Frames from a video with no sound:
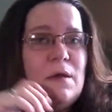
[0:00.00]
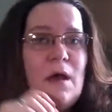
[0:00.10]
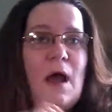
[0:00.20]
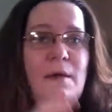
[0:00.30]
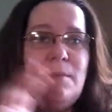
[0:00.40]

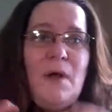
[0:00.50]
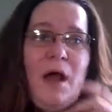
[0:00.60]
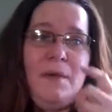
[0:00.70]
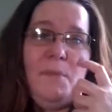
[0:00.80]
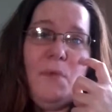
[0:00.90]
I'm
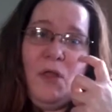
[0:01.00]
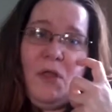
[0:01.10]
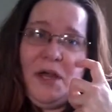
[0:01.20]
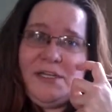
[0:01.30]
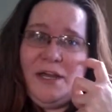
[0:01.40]

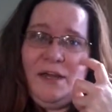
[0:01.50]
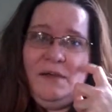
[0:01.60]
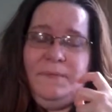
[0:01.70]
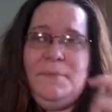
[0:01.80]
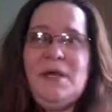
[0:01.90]
eclectic
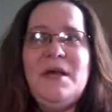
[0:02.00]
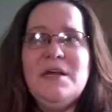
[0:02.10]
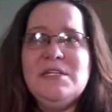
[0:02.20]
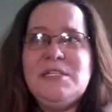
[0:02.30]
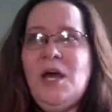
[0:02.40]

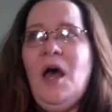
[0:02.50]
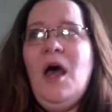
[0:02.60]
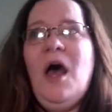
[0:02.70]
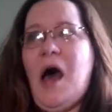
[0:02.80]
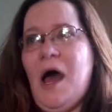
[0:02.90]
because
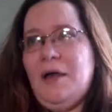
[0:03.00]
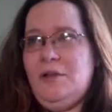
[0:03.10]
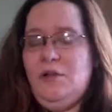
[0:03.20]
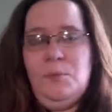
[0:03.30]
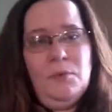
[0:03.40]
I
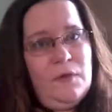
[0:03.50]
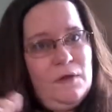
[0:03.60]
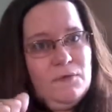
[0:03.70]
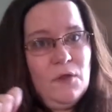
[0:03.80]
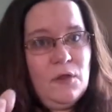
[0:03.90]
do
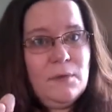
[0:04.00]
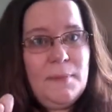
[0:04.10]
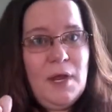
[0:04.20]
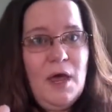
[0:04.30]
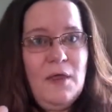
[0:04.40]
believe a little
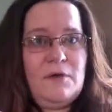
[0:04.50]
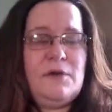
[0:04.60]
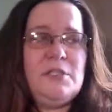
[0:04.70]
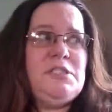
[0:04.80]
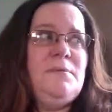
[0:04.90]
bit of the
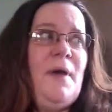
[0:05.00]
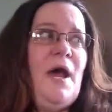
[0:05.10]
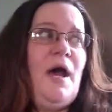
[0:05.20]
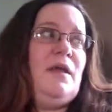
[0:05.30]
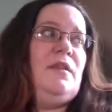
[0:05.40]
Christian
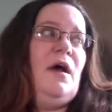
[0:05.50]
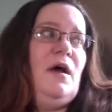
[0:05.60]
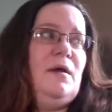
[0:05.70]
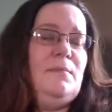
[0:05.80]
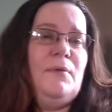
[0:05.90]
path.
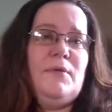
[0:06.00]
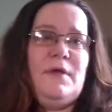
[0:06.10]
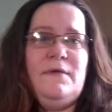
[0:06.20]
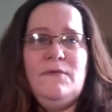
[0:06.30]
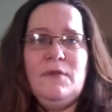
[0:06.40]
I
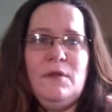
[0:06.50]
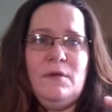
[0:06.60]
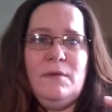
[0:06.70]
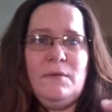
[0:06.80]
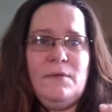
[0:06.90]
believe a
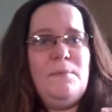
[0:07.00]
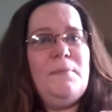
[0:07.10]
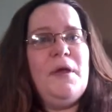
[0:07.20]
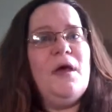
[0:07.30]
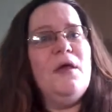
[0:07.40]
little
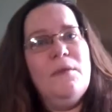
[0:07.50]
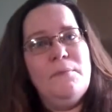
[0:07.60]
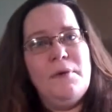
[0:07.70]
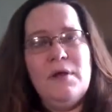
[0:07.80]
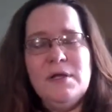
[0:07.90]
bit of the
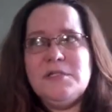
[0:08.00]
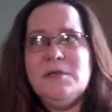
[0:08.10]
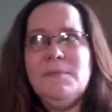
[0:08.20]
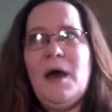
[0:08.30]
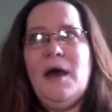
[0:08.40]

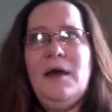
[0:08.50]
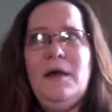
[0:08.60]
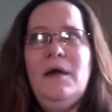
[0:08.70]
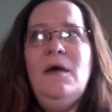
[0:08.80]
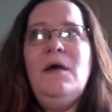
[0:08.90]
Buddhism.
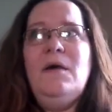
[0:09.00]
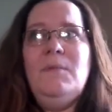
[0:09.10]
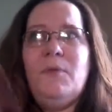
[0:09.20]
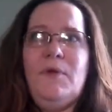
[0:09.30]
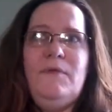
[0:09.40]
I
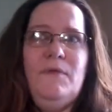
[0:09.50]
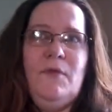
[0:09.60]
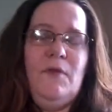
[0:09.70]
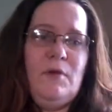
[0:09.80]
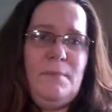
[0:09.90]
believe a
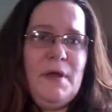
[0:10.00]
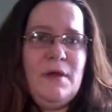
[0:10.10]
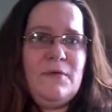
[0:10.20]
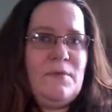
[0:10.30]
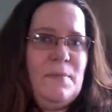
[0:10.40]
little
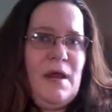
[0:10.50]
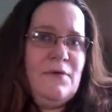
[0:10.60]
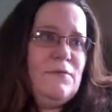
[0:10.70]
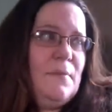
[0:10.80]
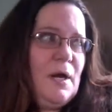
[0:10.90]
bit from
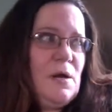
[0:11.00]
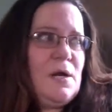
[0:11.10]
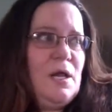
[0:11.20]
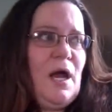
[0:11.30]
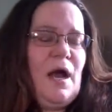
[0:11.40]
Native
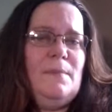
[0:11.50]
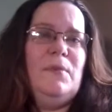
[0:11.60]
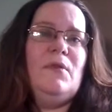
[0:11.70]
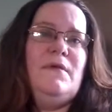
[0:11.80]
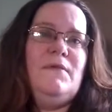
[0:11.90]
American. I
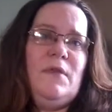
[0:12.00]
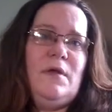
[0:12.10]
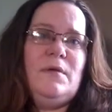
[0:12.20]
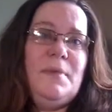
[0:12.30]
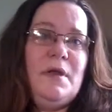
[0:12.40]
believe a
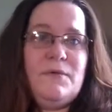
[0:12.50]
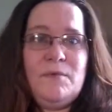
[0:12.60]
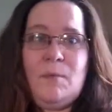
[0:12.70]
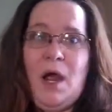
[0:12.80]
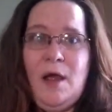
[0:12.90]
little bit
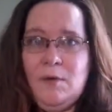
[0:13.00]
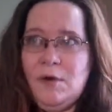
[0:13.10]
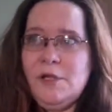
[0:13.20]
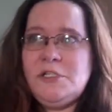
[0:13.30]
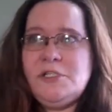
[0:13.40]
from
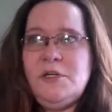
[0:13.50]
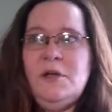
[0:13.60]
Irish,